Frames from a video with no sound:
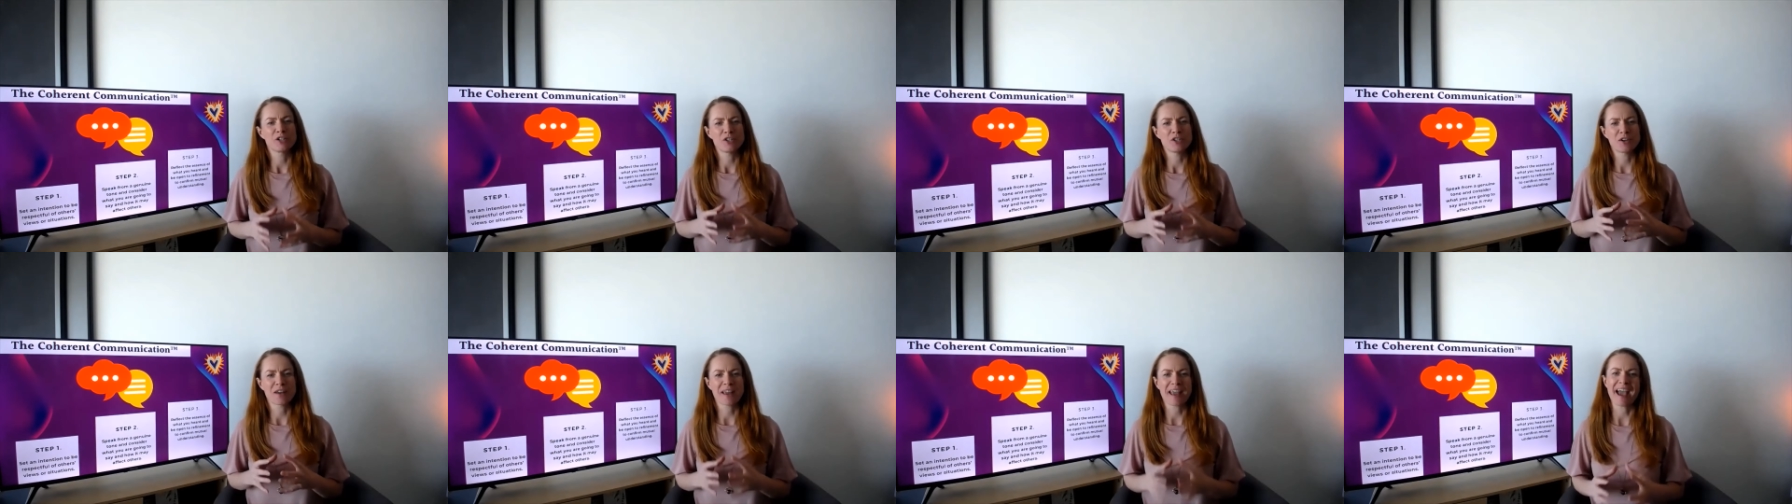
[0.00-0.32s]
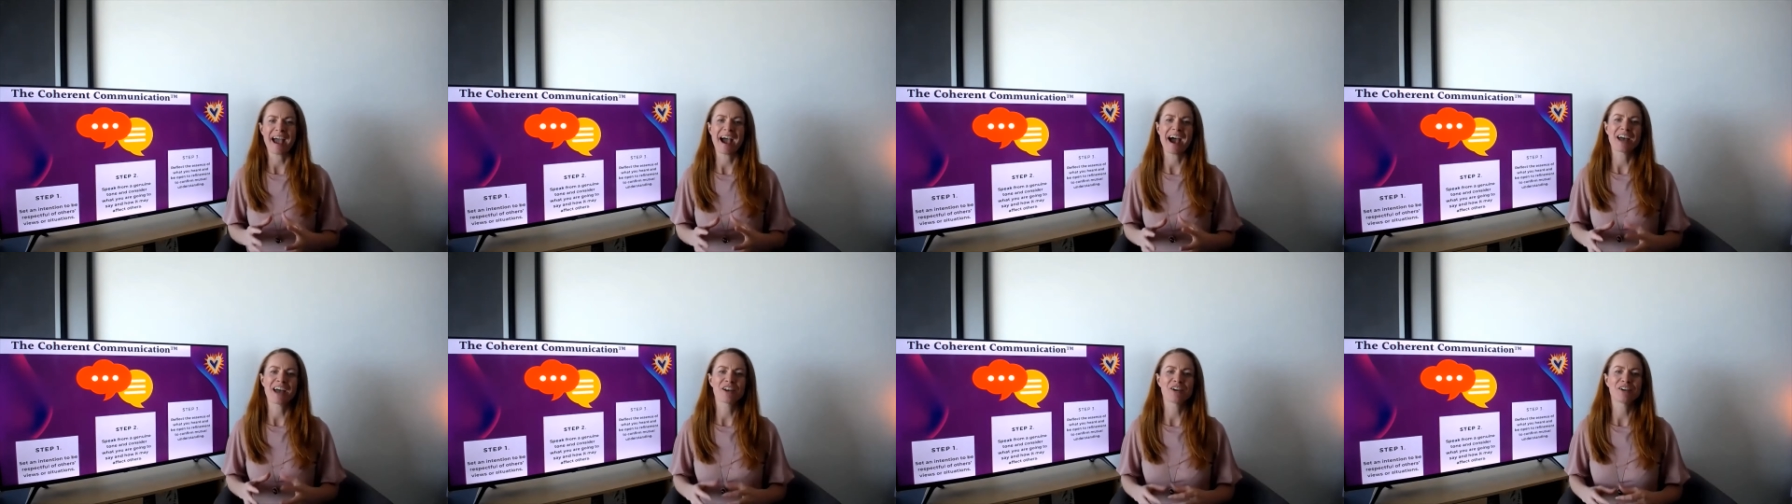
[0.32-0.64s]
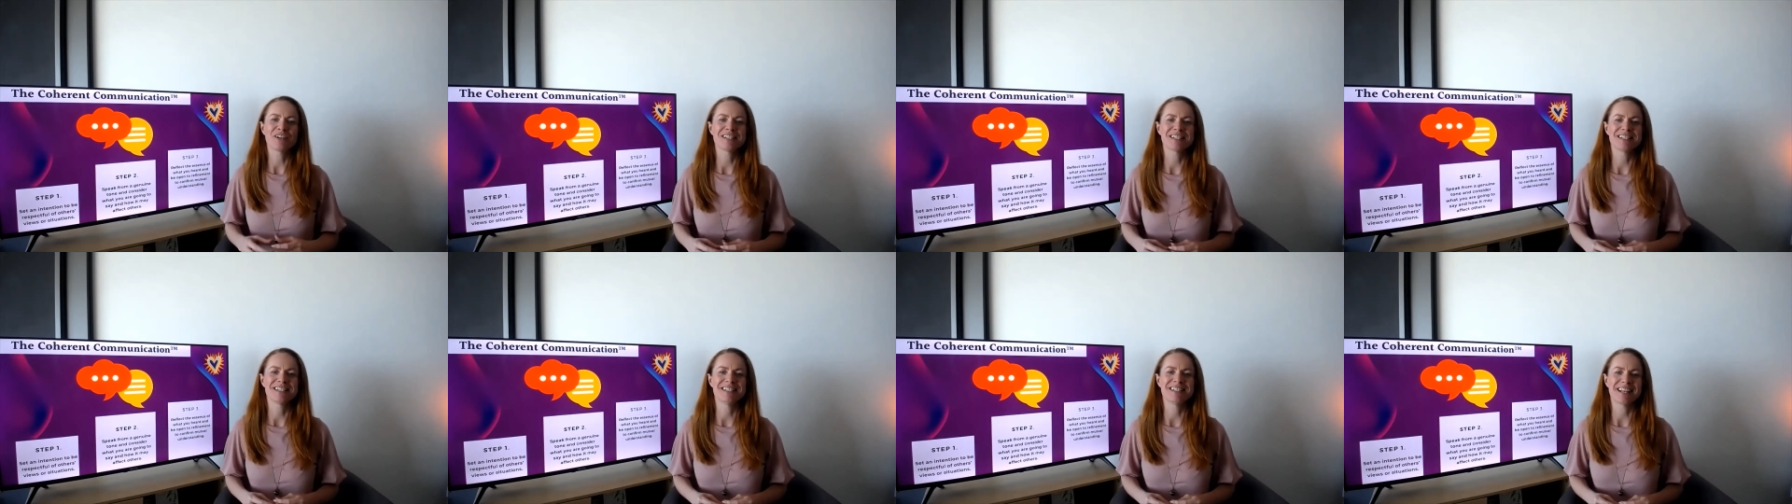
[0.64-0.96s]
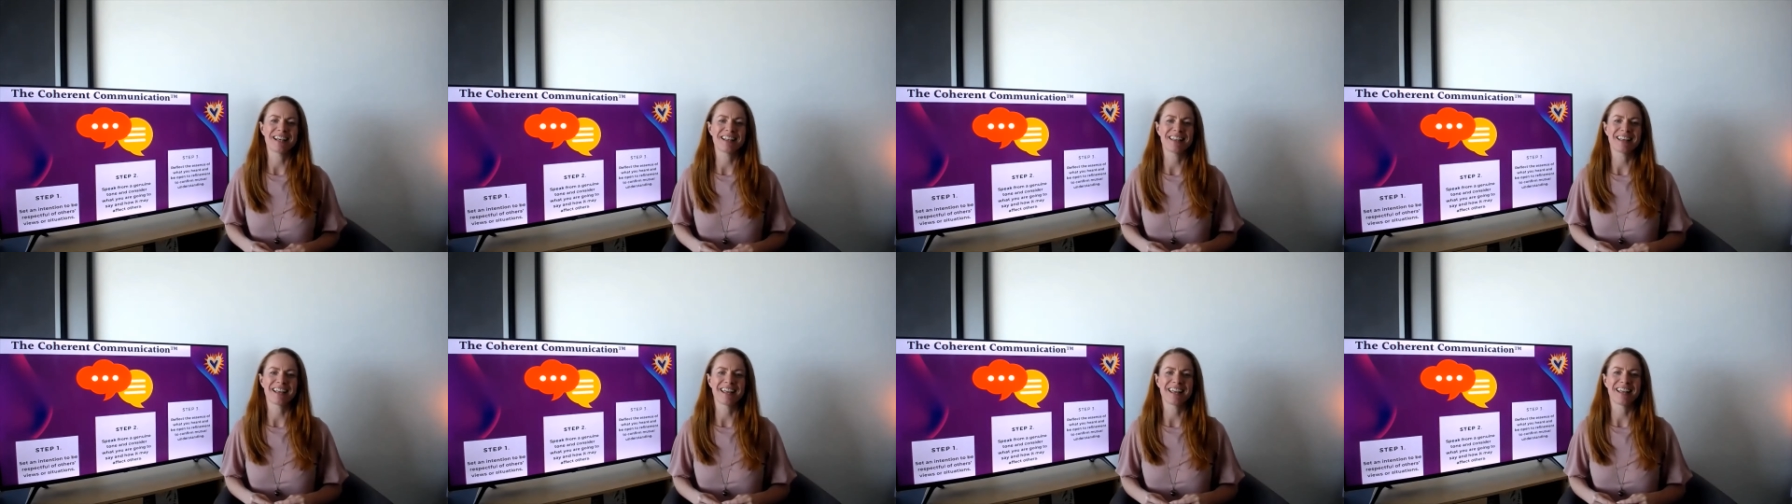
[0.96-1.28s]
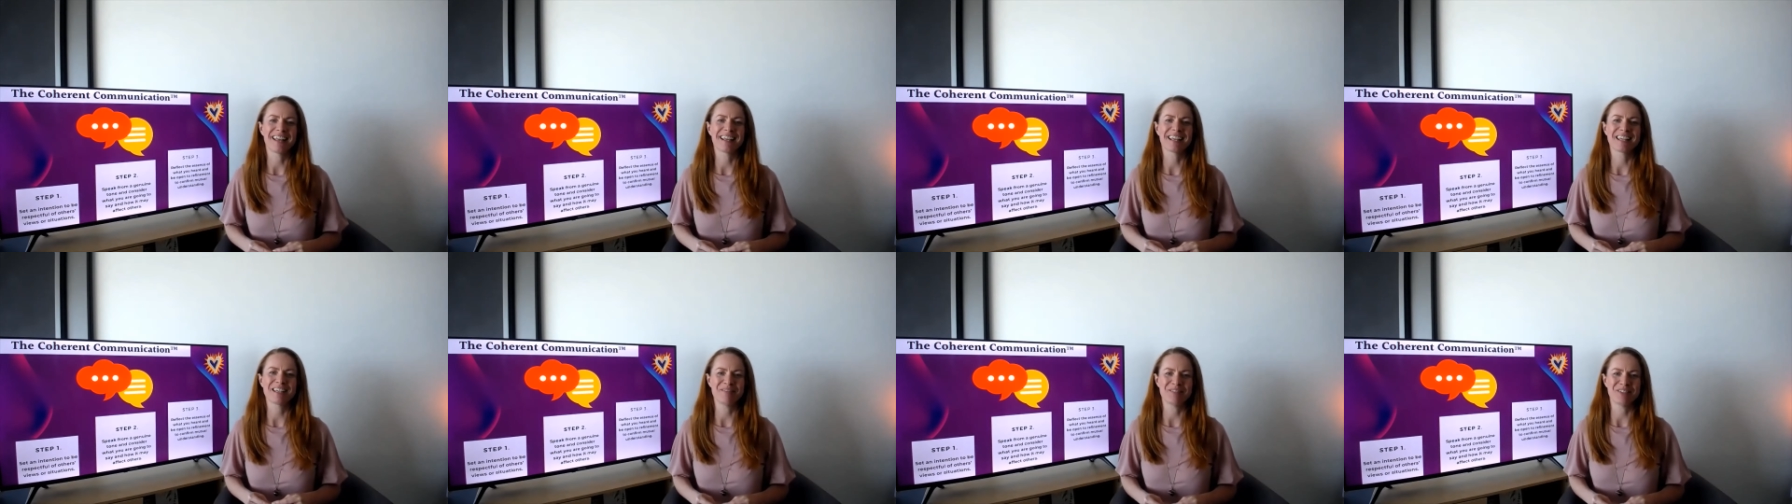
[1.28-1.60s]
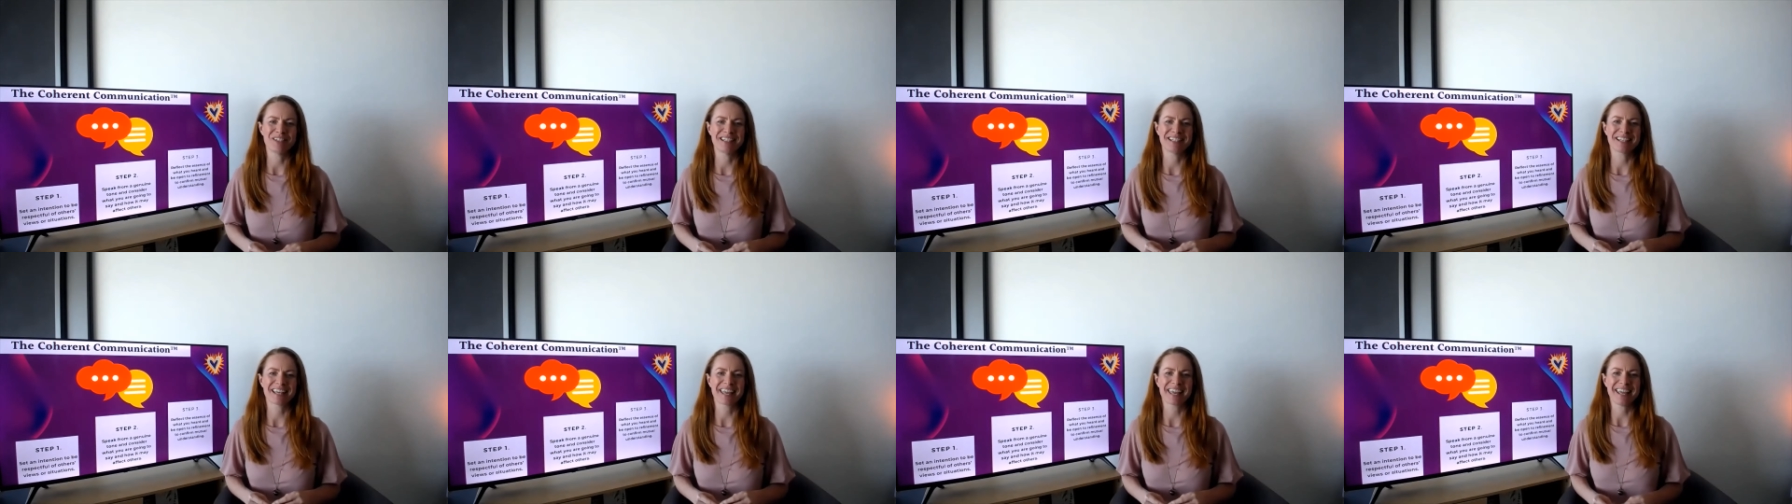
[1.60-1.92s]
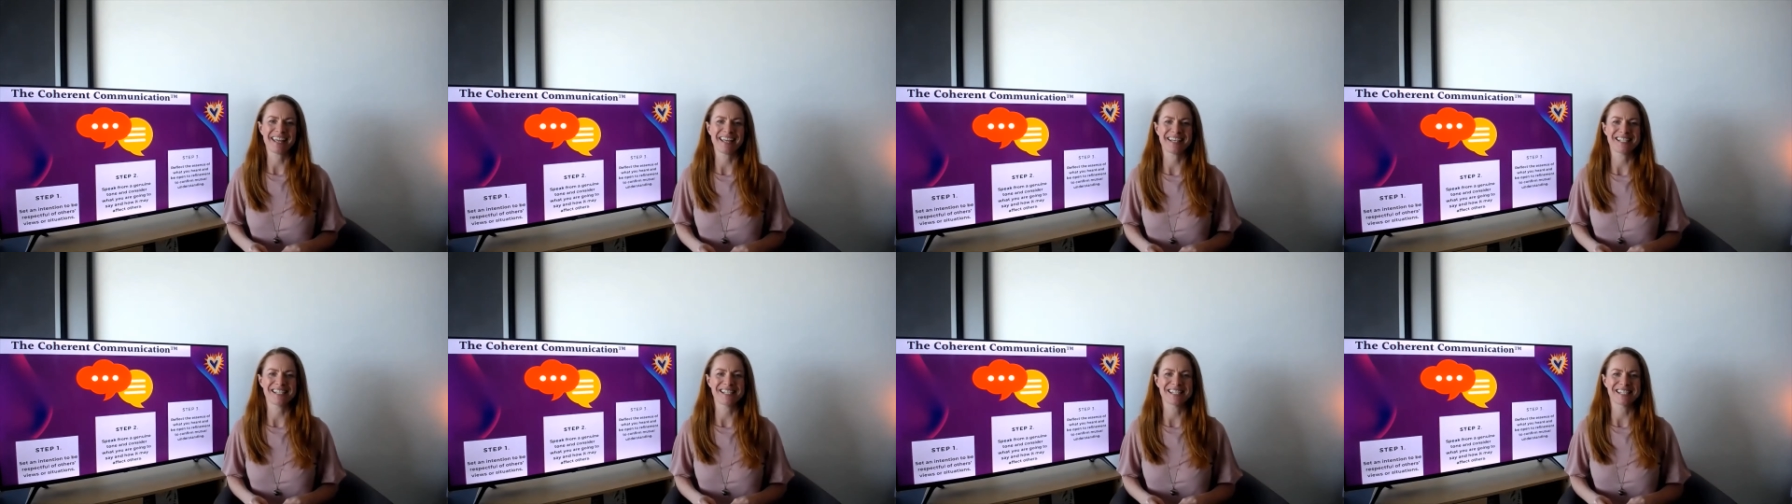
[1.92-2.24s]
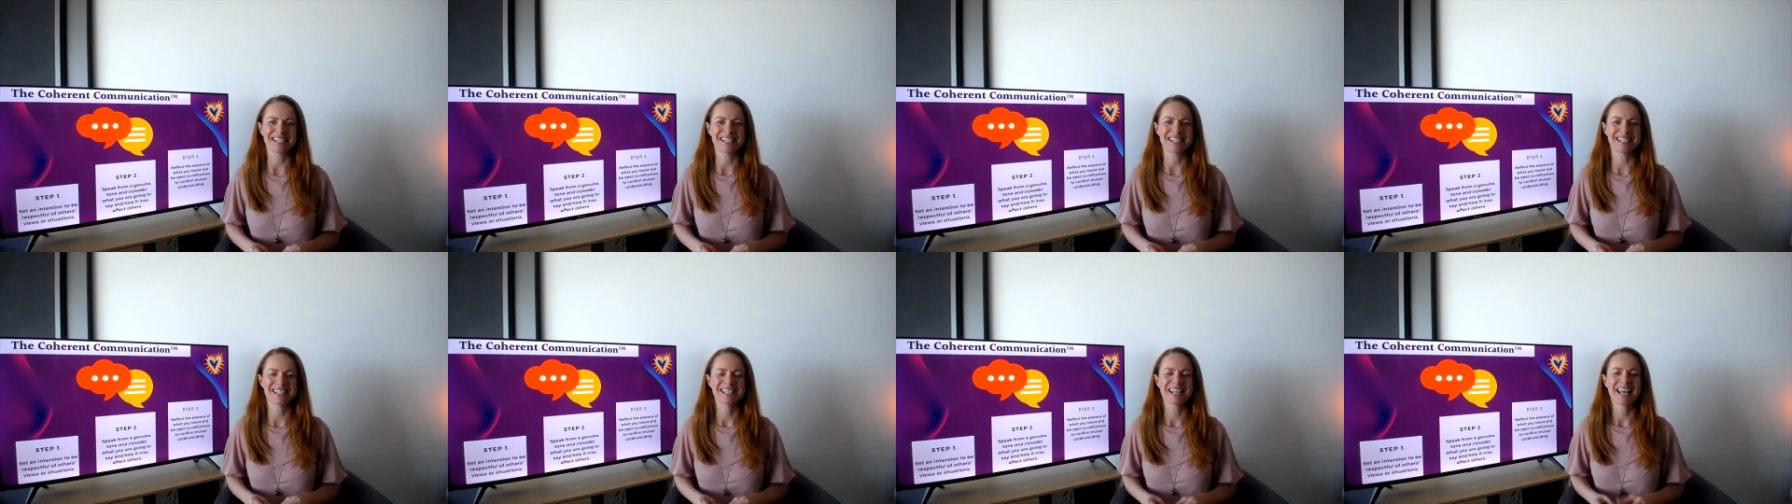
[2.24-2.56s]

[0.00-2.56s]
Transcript: you cannot delegate communication.